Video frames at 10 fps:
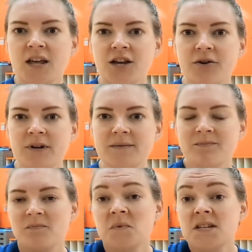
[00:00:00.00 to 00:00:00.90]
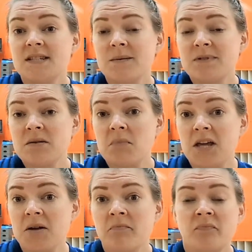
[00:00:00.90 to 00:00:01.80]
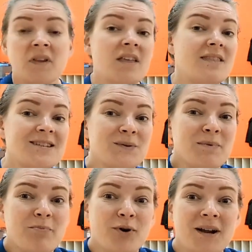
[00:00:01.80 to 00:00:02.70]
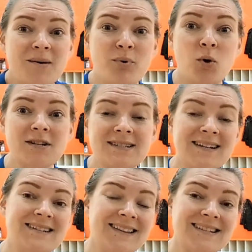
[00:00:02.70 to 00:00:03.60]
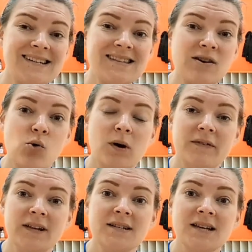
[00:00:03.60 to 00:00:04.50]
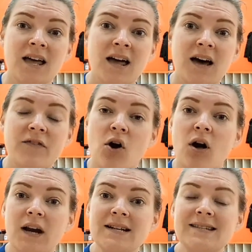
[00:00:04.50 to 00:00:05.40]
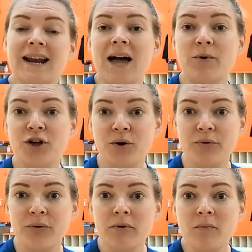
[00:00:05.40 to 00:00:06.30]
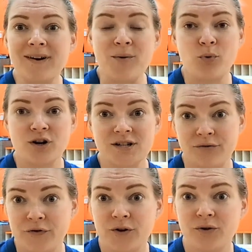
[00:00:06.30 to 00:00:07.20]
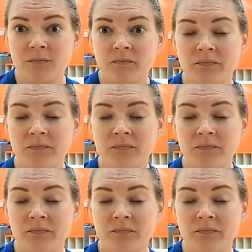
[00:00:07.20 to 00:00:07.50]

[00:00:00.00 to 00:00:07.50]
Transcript: You know, it seems to me this would be pretty important, and this is the equivalent of the audits that I would go through when I worked in food.